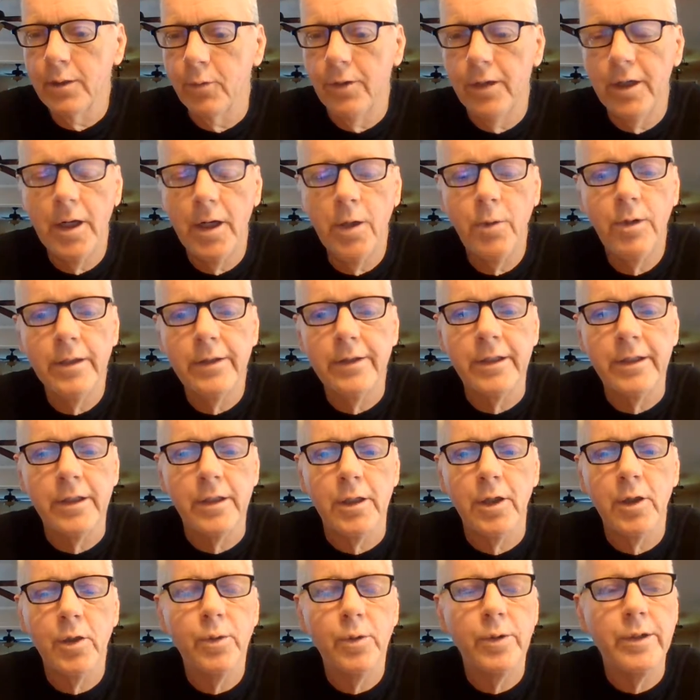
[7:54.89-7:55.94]
we all want the
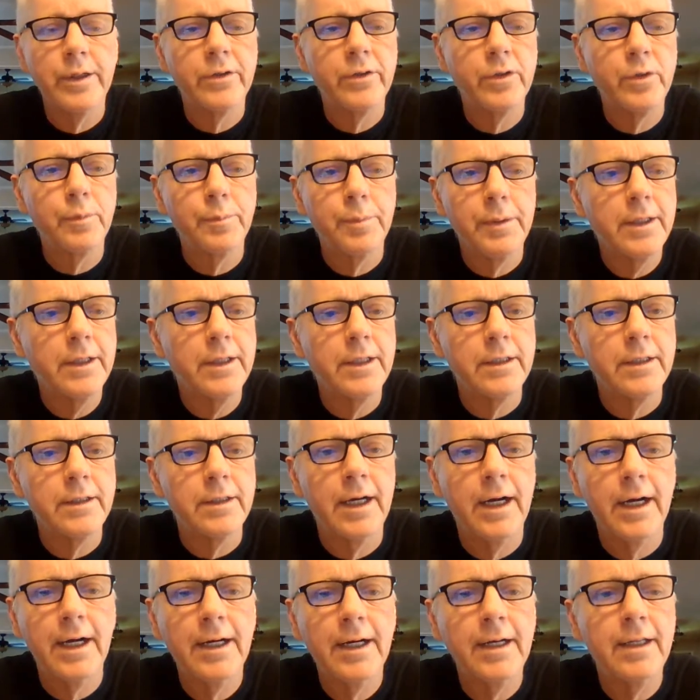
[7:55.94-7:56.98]
glorious spot, the
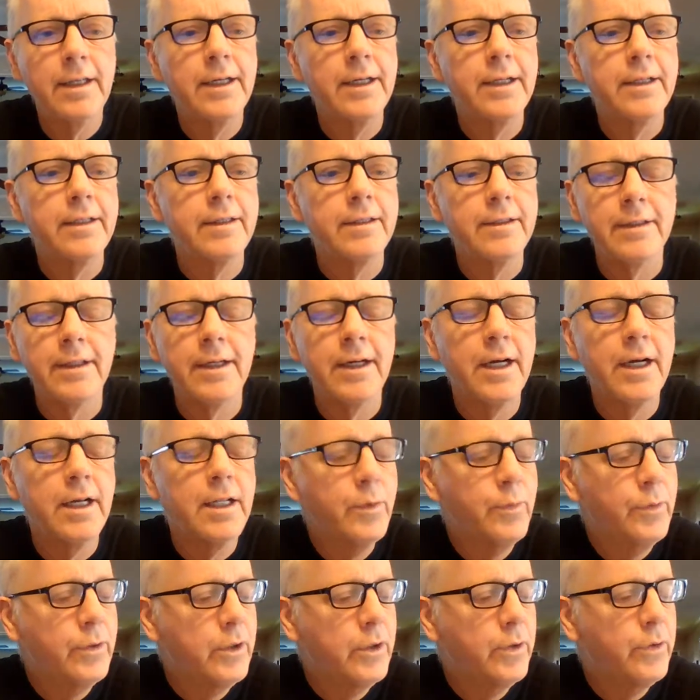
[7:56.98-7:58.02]
highlight, the
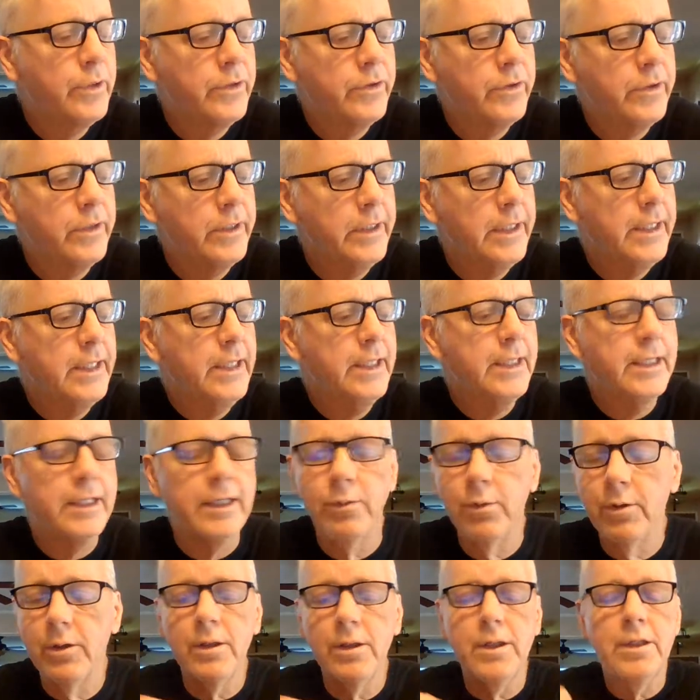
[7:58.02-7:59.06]
Hollywood Christianity,
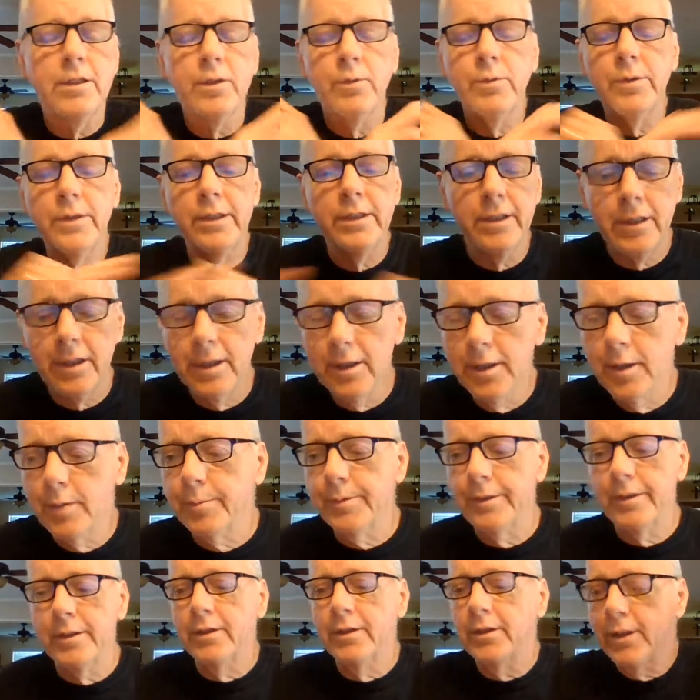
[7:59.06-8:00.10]
roll out the red
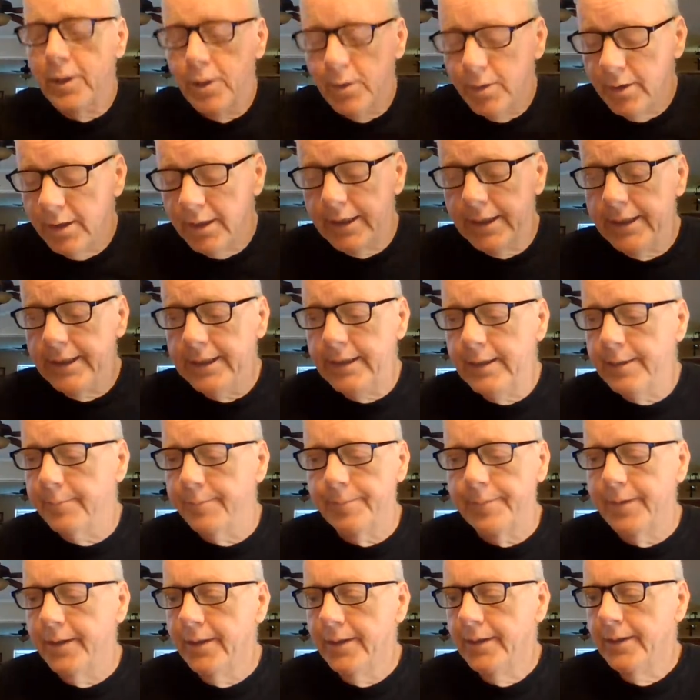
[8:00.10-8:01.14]
carpet, look who I
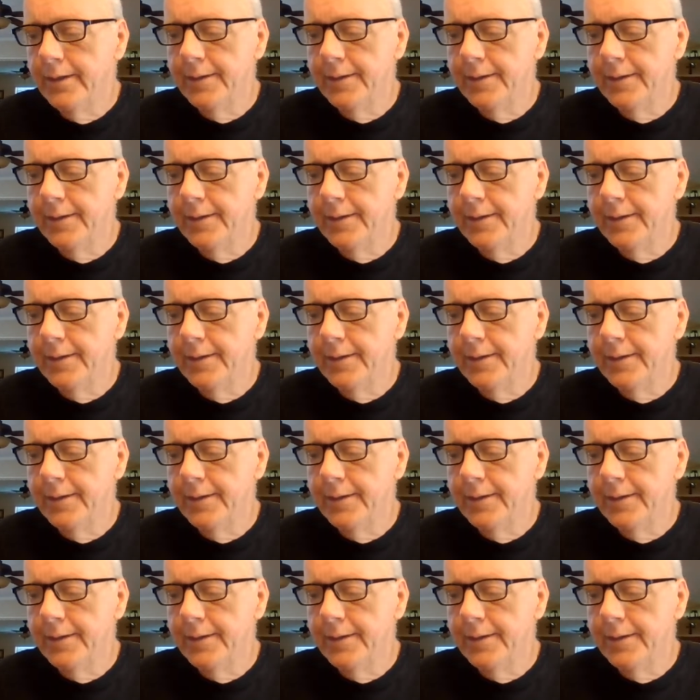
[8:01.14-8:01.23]
am.